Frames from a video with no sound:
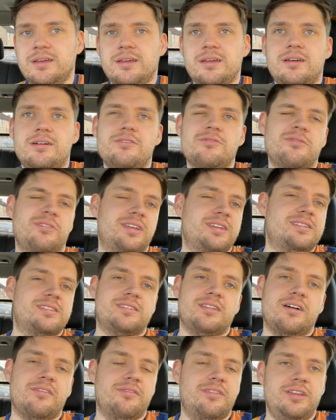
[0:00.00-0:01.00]
all this
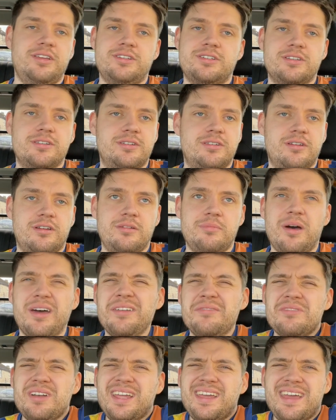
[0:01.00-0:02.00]
stuff that you shouldn't do, but I
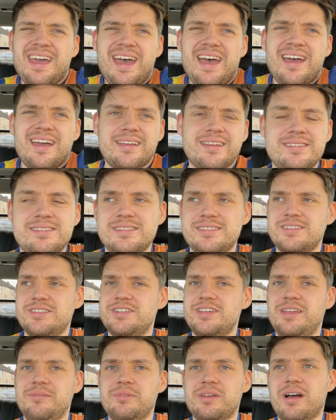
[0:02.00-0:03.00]
didn't really care because it's a
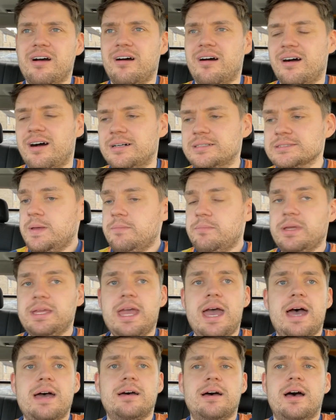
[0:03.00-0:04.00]
cheap car. But
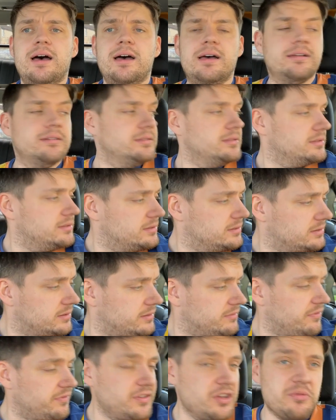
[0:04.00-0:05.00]
yeah,
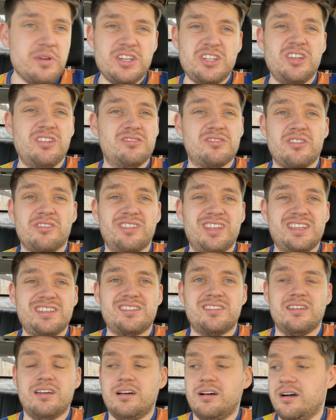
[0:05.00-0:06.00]
few issues on this
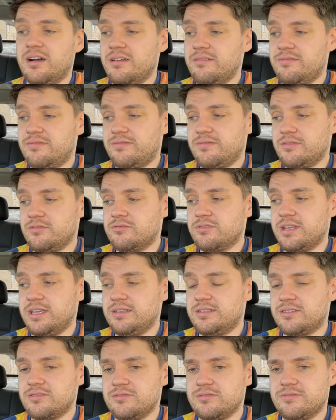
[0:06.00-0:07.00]
that I've already
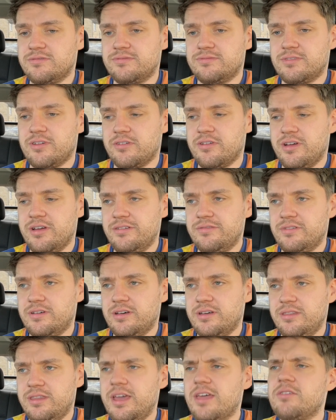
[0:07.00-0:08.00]
sort of gone
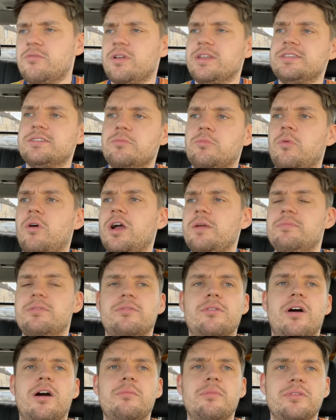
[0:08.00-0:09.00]
over. The other one is the
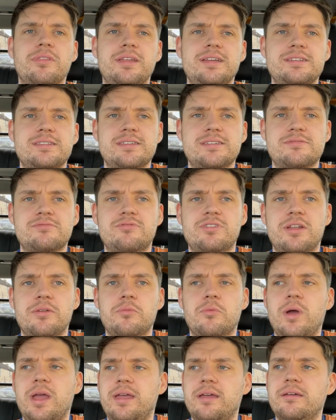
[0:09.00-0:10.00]
wiper arm on these is really
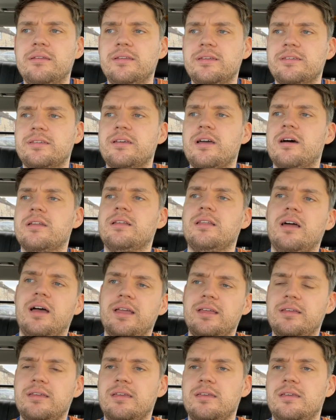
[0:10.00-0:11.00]
weird. It's kind of
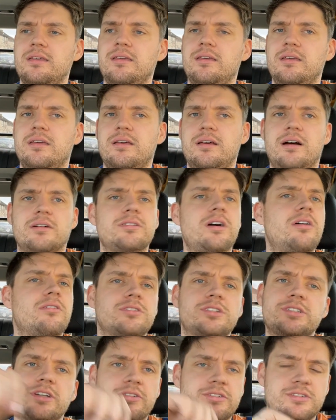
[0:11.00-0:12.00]
like, I'll
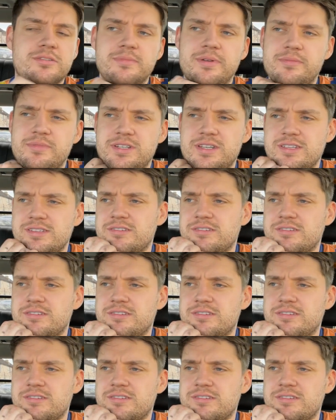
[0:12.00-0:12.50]
show some images